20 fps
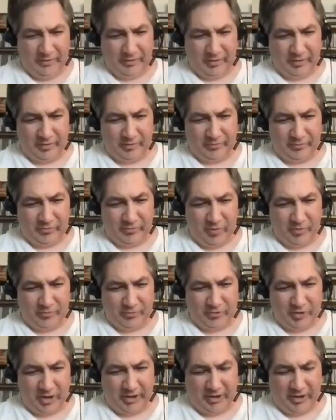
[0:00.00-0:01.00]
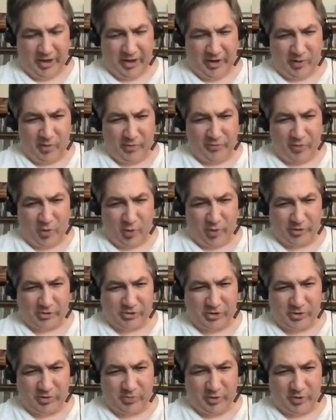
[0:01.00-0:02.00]
the Type Kettle, of course,
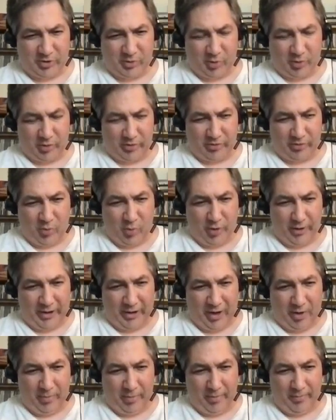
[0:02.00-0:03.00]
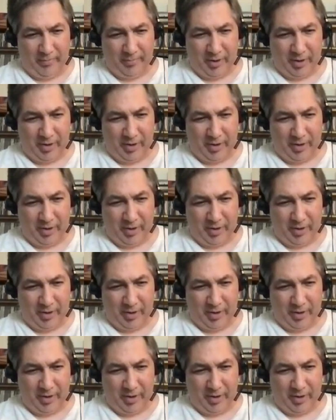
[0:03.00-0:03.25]
you recorded the one album